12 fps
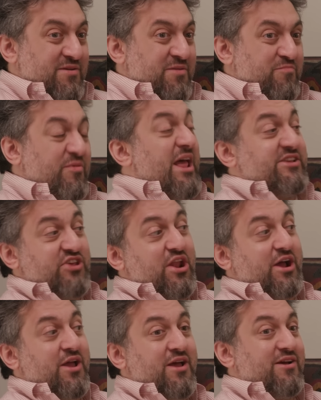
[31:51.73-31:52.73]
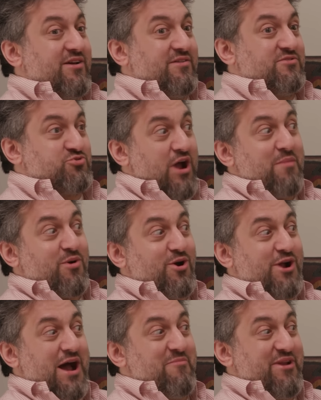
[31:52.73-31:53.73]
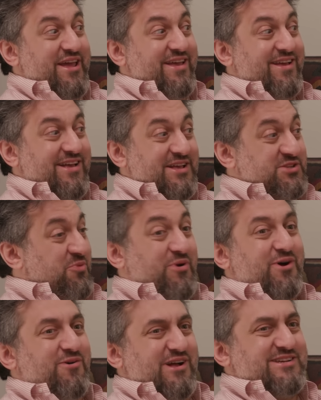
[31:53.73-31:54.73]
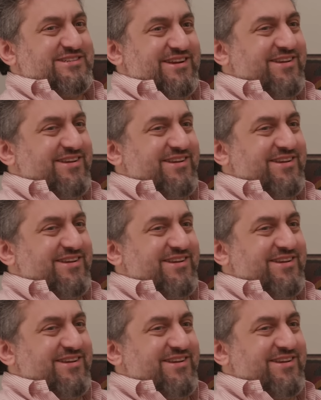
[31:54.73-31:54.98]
that sounds. Is it a drama or comedy is the real question.